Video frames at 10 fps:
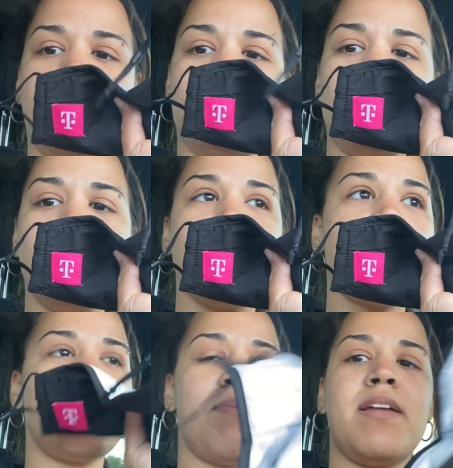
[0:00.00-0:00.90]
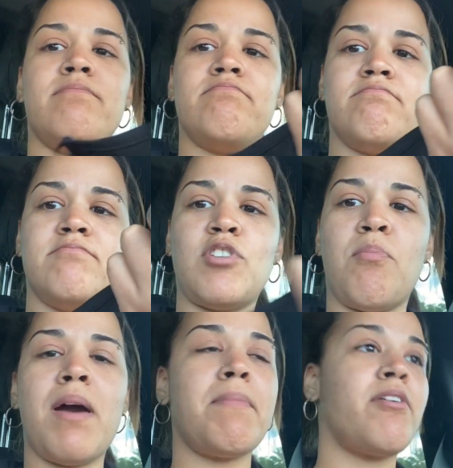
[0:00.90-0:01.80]
So, not that bad. Don't
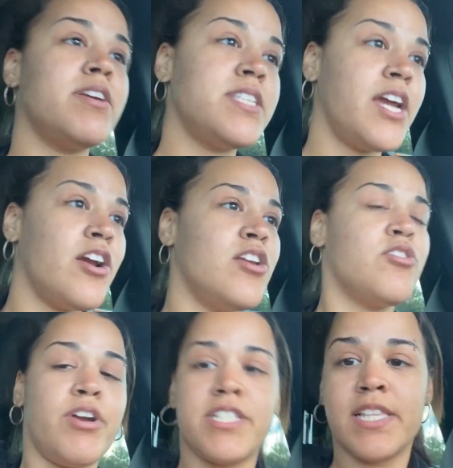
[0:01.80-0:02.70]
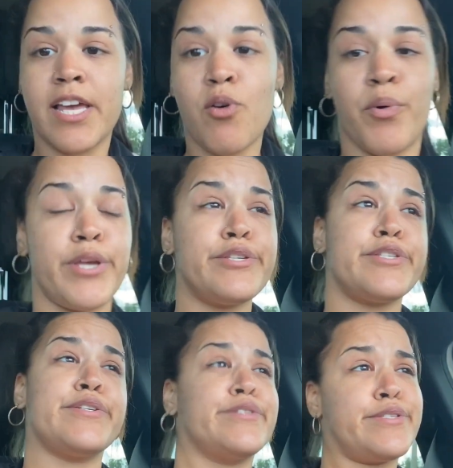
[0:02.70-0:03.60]
mind my crazy hair. and the crazy like
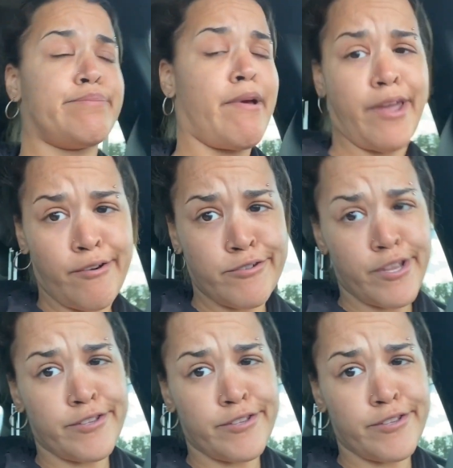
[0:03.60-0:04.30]
always because my hair is not